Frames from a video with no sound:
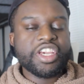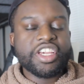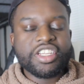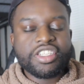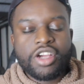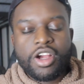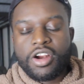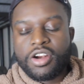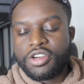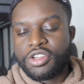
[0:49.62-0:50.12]

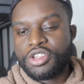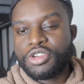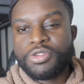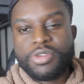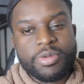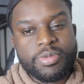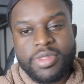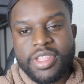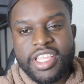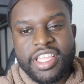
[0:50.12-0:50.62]
These are two
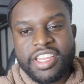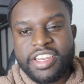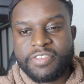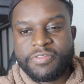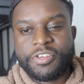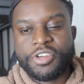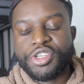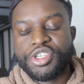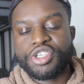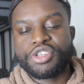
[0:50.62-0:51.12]
completely
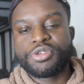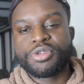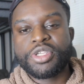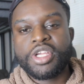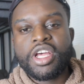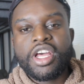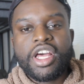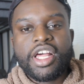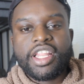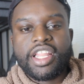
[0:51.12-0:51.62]
different shoes.
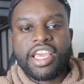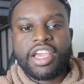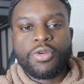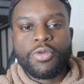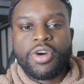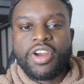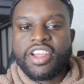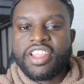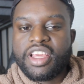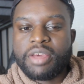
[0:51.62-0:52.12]
Like,
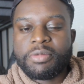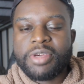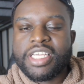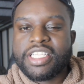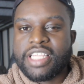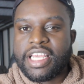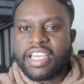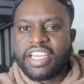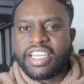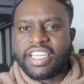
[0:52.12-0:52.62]
one of them
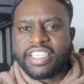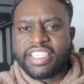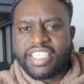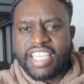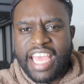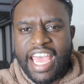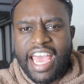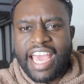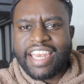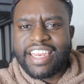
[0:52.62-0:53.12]
is like a
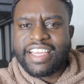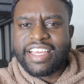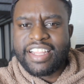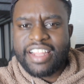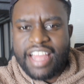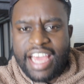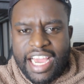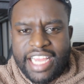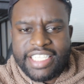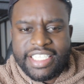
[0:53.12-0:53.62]
dad
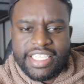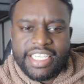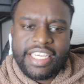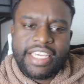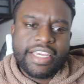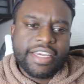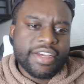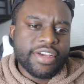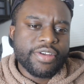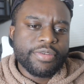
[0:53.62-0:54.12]

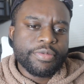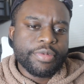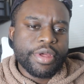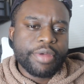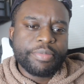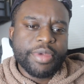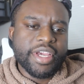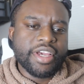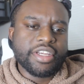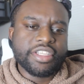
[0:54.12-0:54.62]
classic
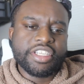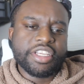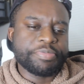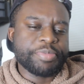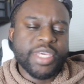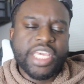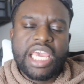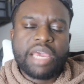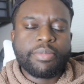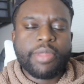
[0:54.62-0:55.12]
because
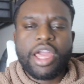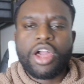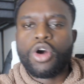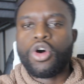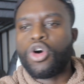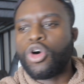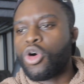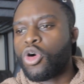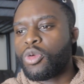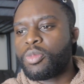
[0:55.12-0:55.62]
it became like
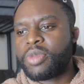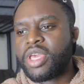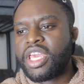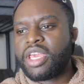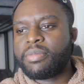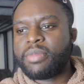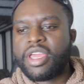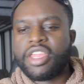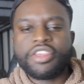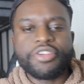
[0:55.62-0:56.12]
a whole
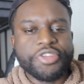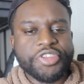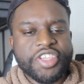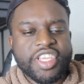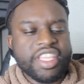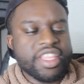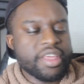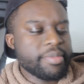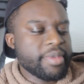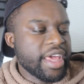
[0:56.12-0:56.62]
meme and you
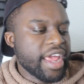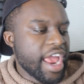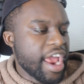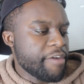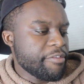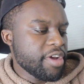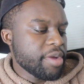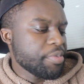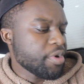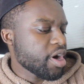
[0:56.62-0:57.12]
see them at
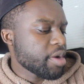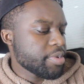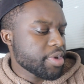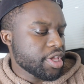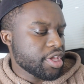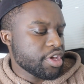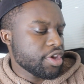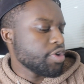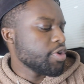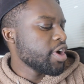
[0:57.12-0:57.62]
every
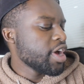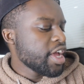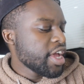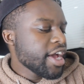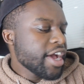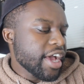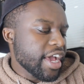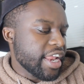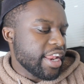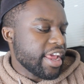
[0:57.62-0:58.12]
barbecue
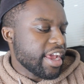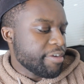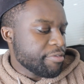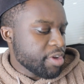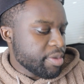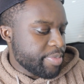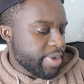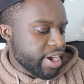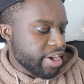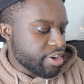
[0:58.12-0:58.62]
and
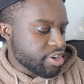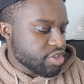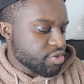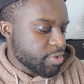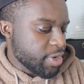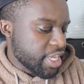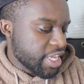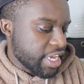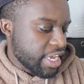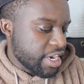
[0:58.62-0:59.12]
every parents
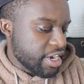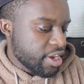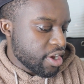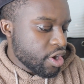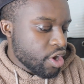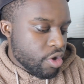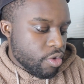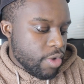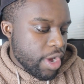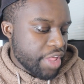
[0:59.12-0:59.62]
weekend
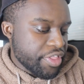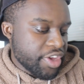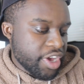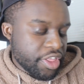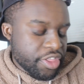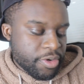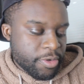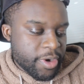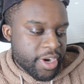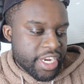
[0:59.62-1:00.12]
while the
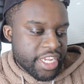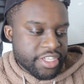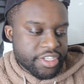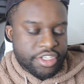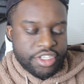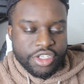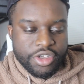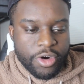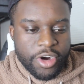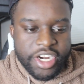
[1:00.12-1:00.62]
other one is
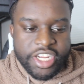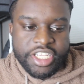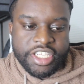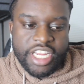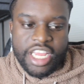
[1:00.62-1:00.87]
a sorority